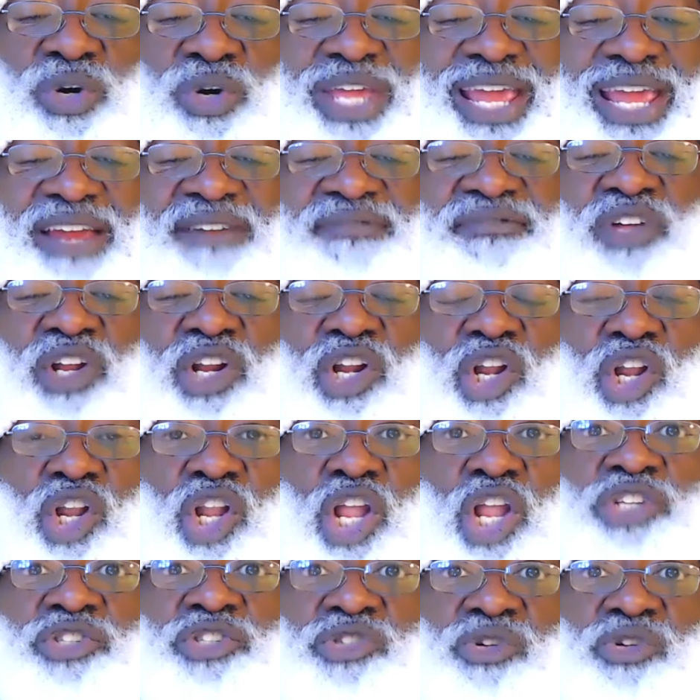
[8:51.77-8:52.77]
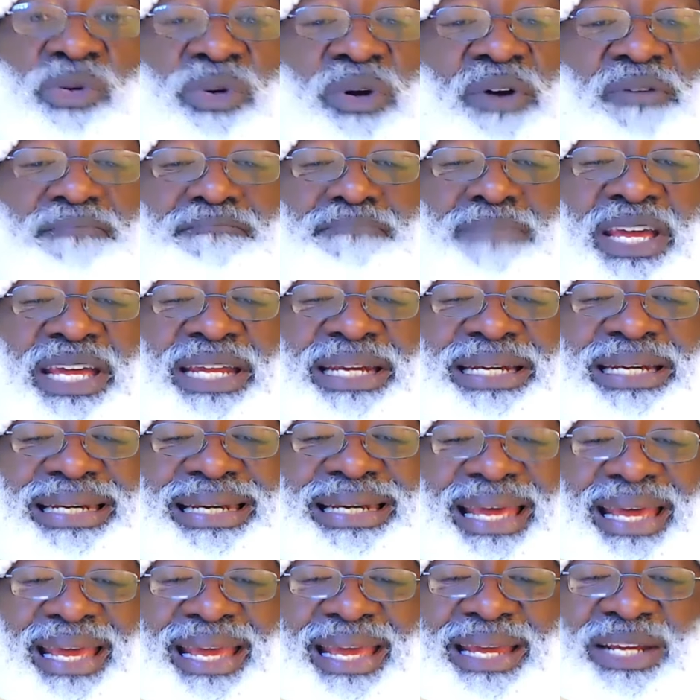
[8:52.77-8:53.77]
gave the luster of
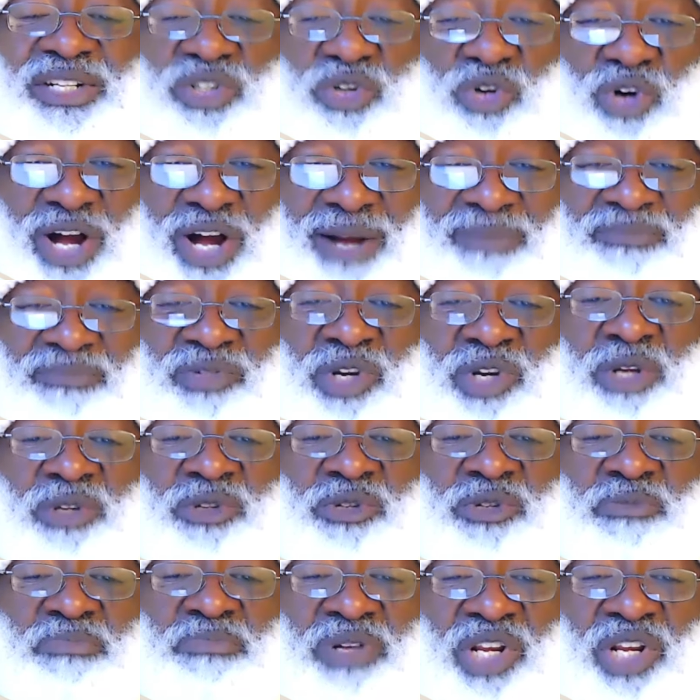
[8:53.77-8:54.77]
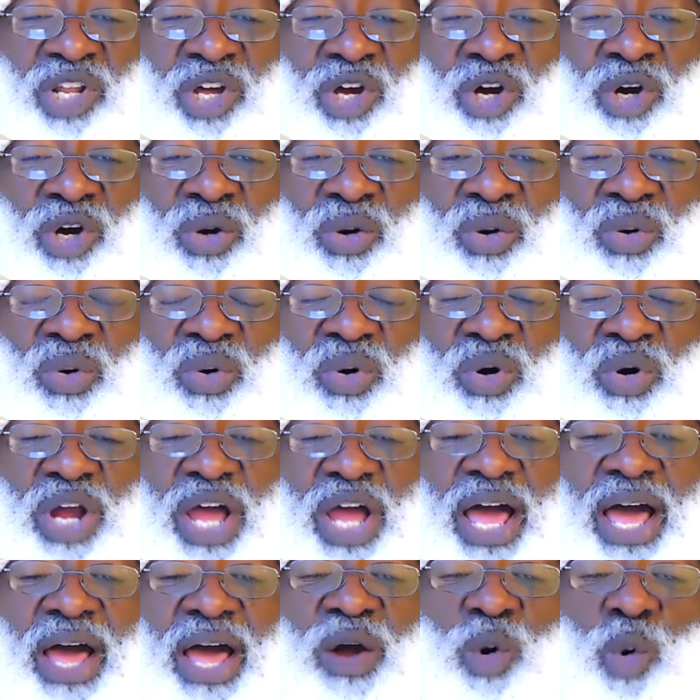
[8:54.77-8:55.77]
midday to objects below.
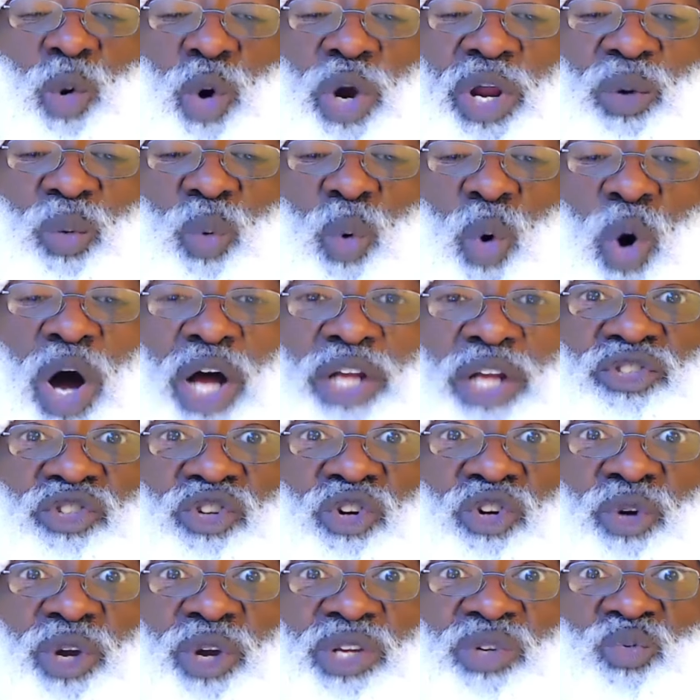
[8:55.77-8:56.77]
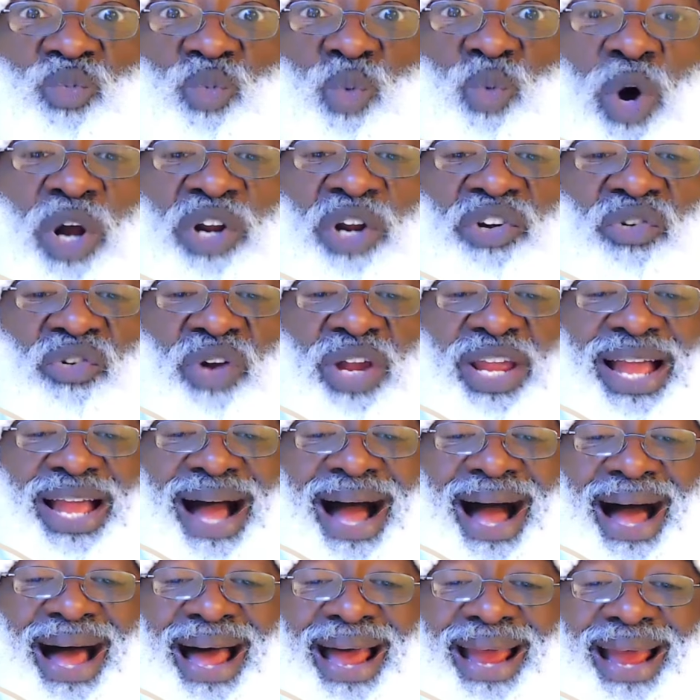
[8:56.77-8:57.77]
When what to his wondering
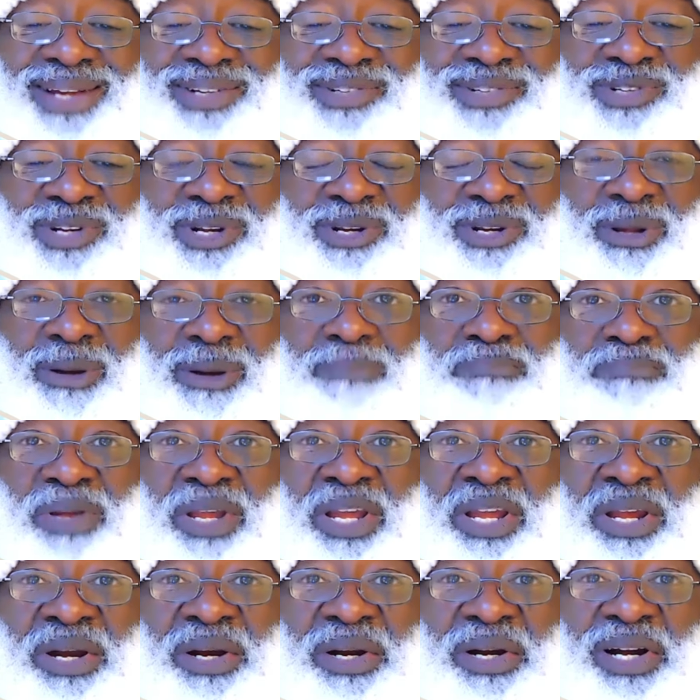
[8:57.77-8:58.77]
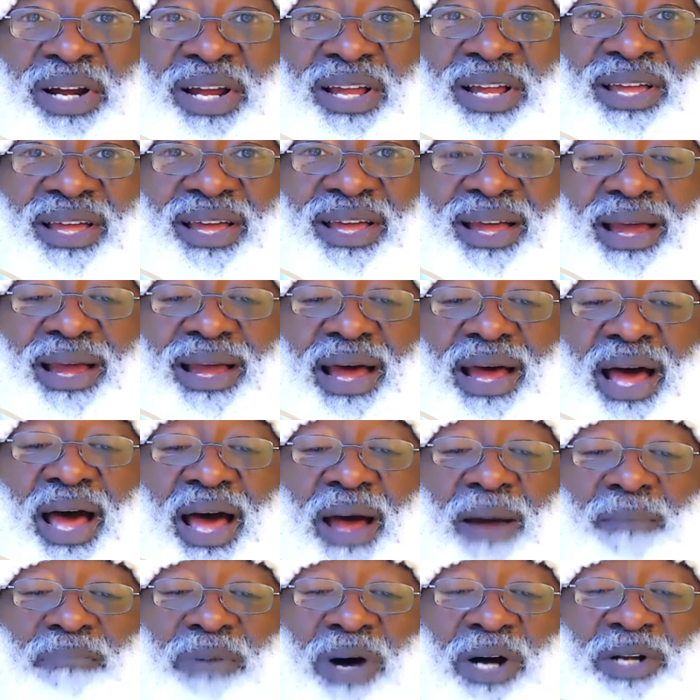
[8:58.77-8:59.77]
eyes did appear
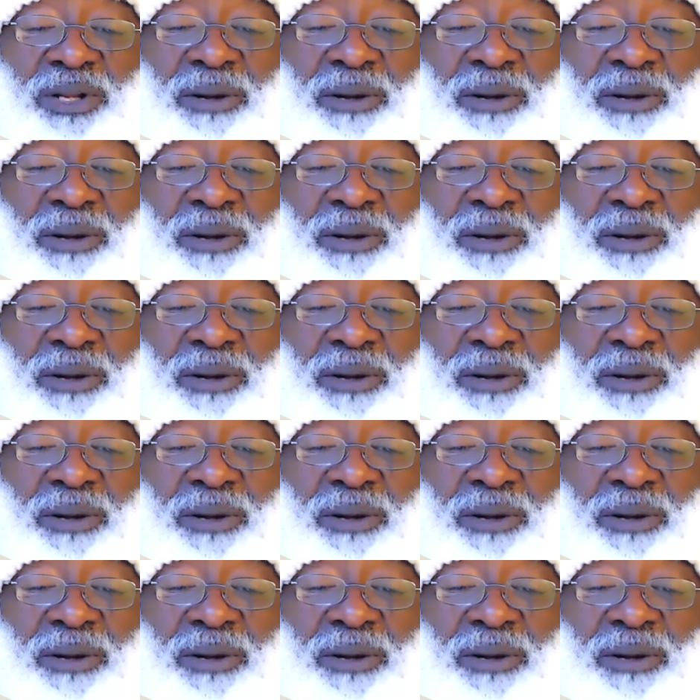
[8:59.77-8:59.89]
but